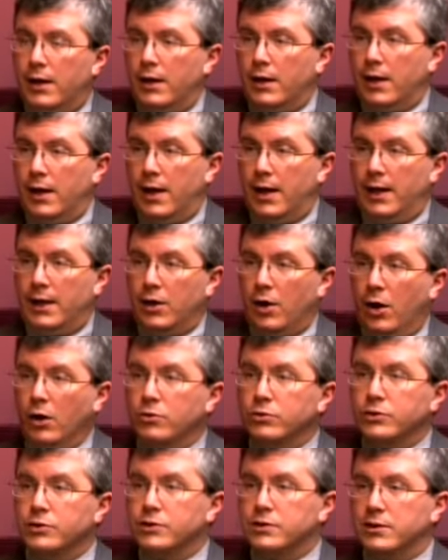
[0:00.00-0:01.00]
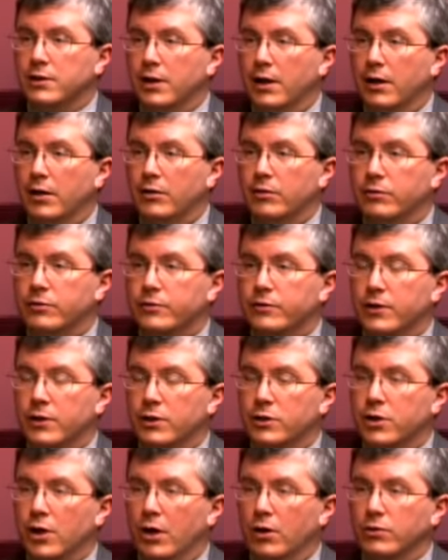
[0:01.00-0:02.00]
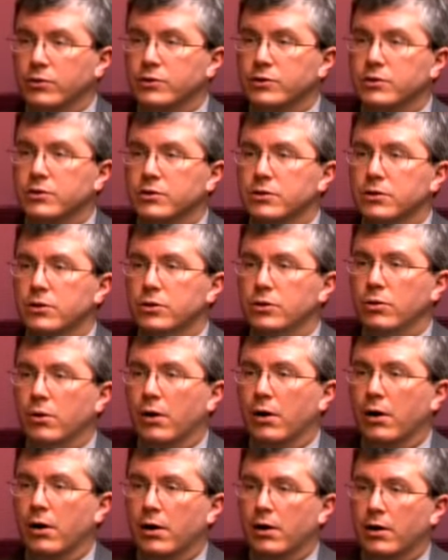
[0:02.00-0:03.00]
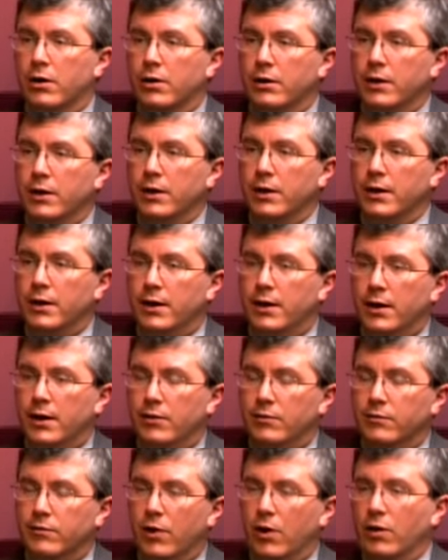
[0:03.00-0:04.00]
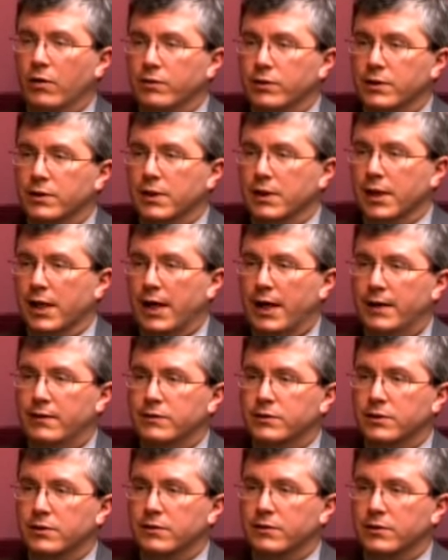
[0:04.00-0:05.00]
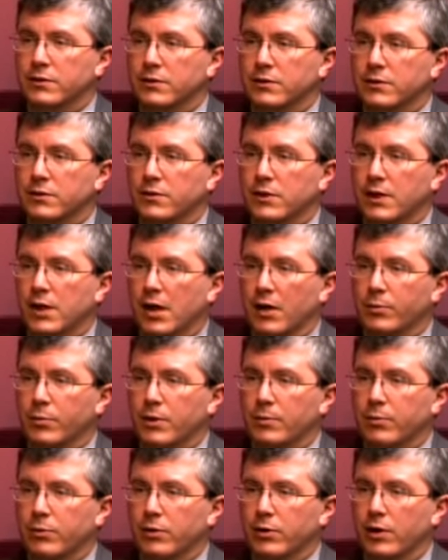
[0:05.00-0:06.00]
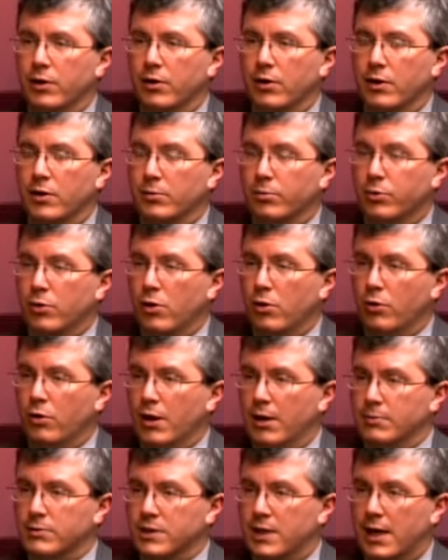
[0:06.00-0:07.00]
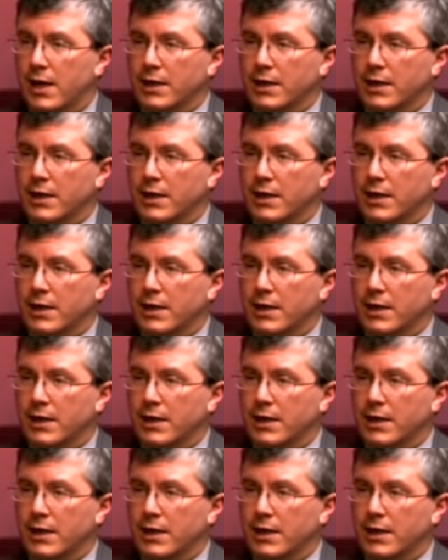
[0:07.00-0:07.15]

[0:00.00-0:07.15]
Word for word: a, a host of adults who are involved in the lives of the, the young people there and in the programs and